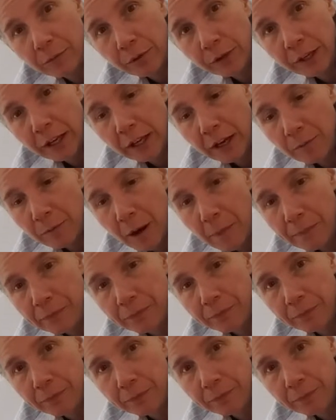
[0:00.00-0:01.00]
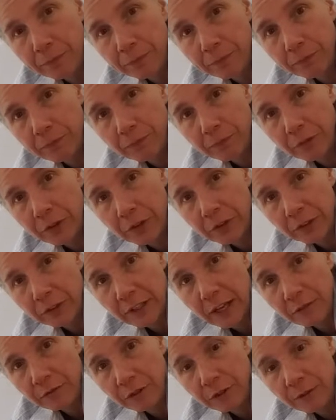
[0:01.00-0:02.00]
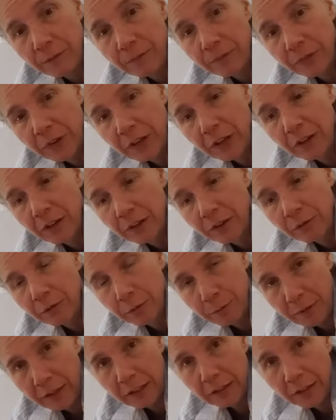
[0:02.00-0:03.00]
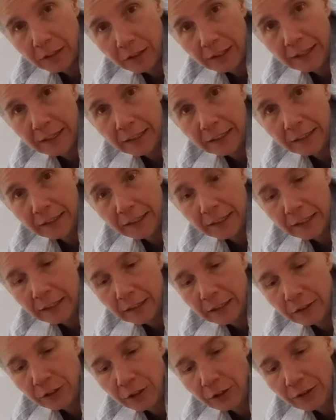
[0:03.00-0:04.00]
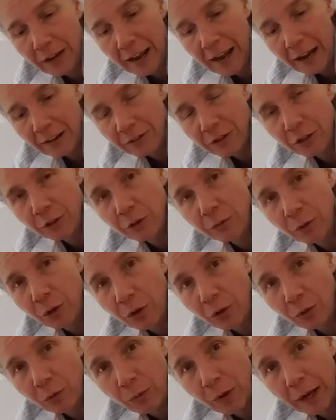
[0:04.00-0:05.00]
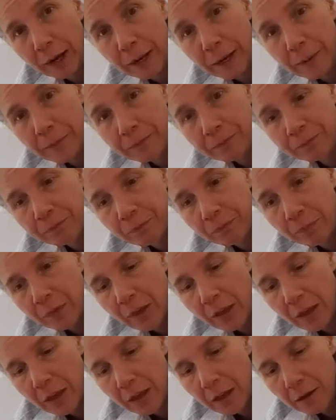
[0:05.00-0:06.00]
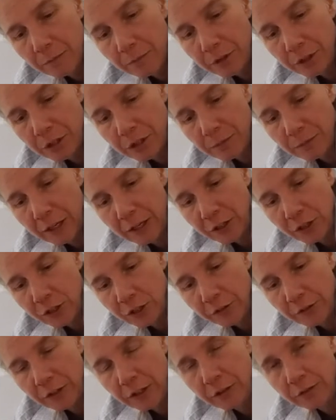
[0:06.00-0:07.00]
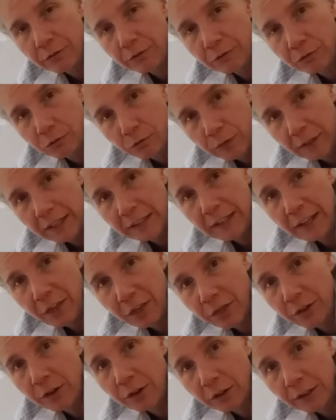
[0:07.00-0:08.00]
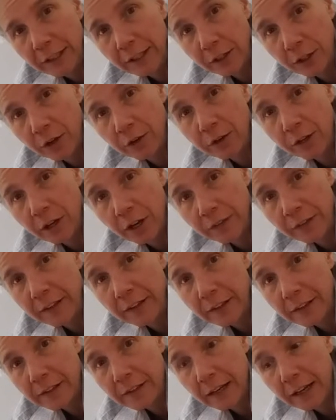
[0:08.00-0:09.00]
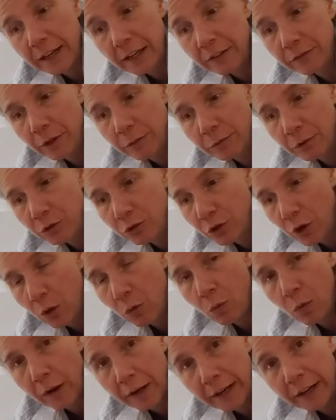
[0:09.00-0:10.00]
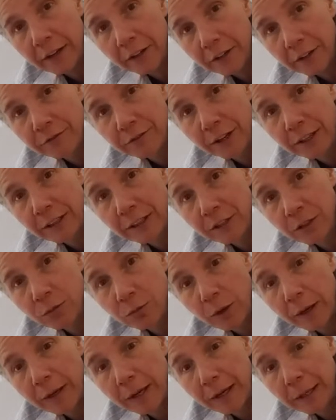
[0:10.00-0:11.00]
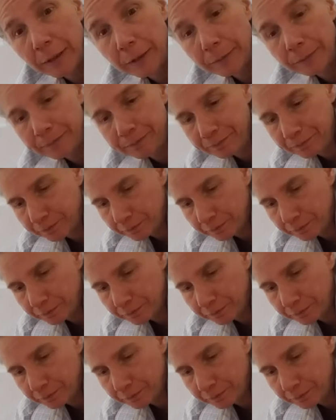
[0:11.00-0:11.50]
and bringing them up to the level would be a little handy. And you don't have to do them all the way, but just make sure that you've really thoroughly coated on the inside of them. You don't want air to find its way up.